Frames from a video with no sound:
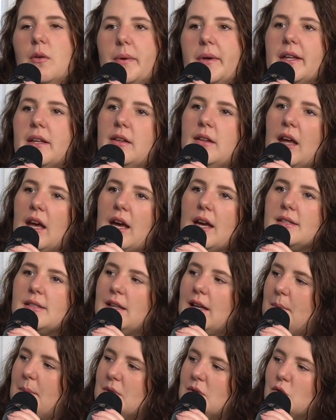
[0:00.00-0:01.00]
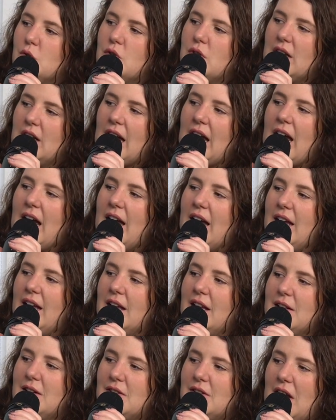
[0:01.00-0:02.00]
Well, in the last episode the
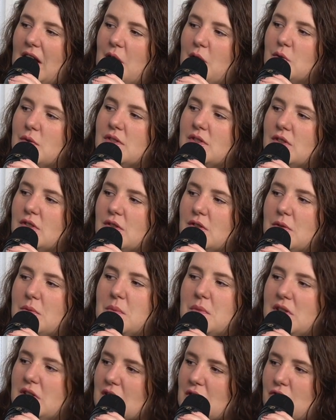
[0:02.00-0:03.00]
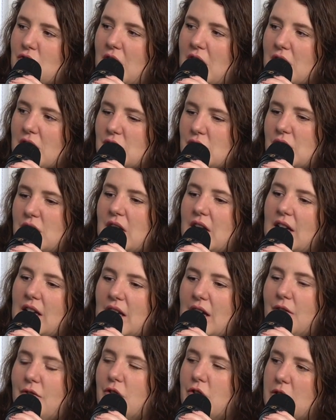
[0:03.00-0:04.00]
guy tells them he's a traitor so they can
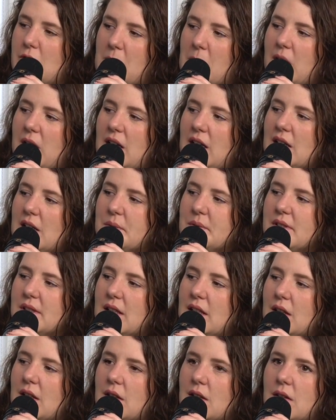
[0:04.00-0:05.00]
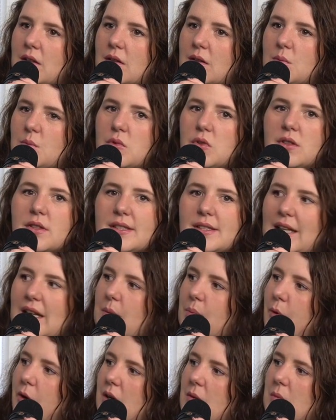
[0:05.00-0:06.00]
have all the money, and I was like, well, there's no
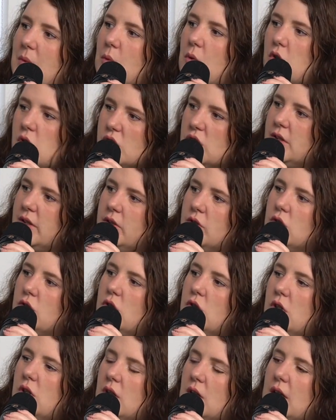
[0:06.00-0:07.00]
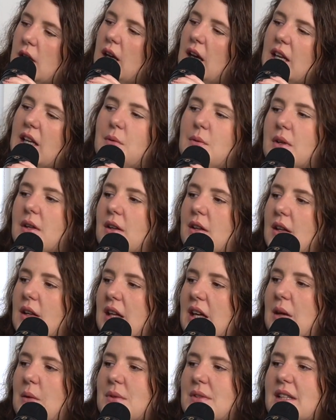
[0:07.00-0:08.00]
point in me watching it now. And
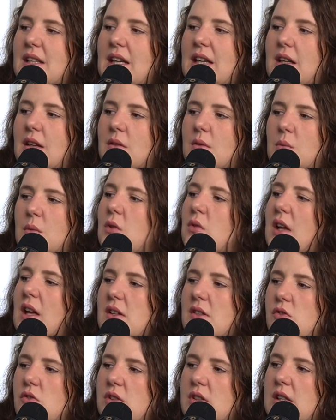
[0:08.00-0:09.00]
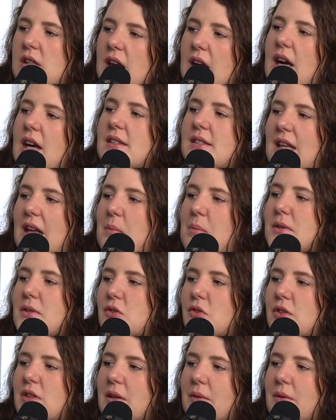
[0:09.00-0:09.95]
he was like, well, that's only the last episode.